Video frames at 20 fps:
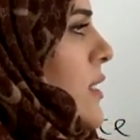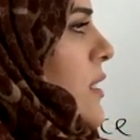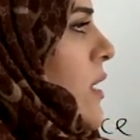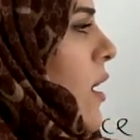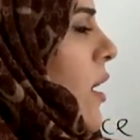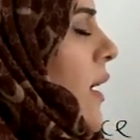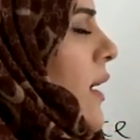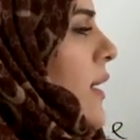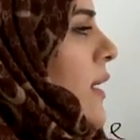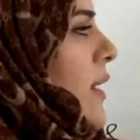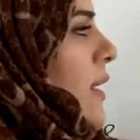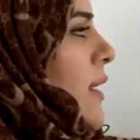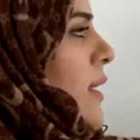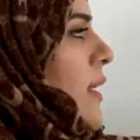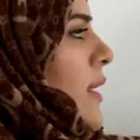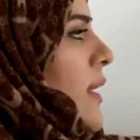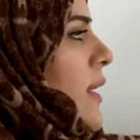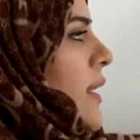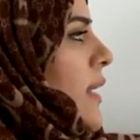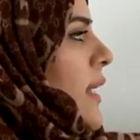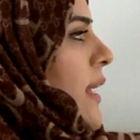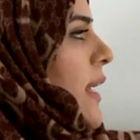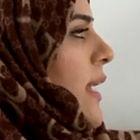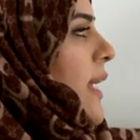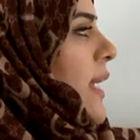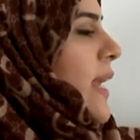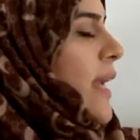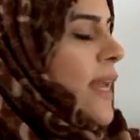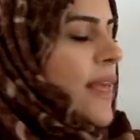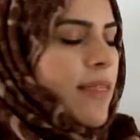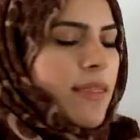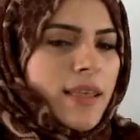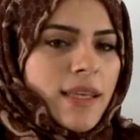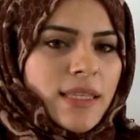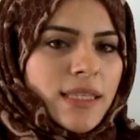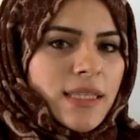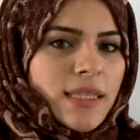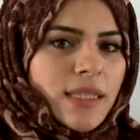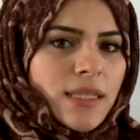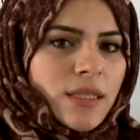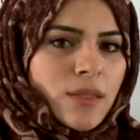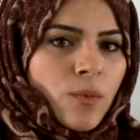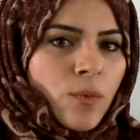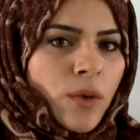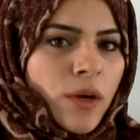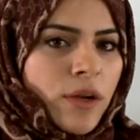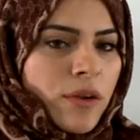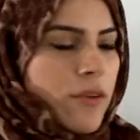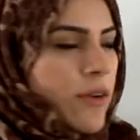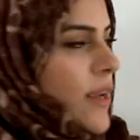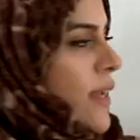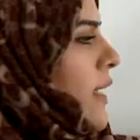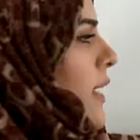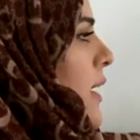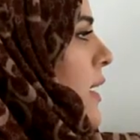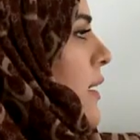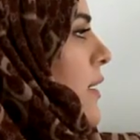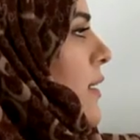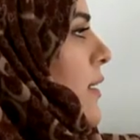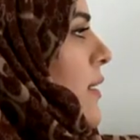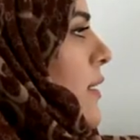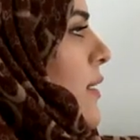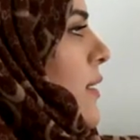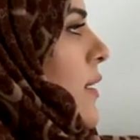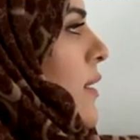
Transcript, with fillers: sign, in this word right here.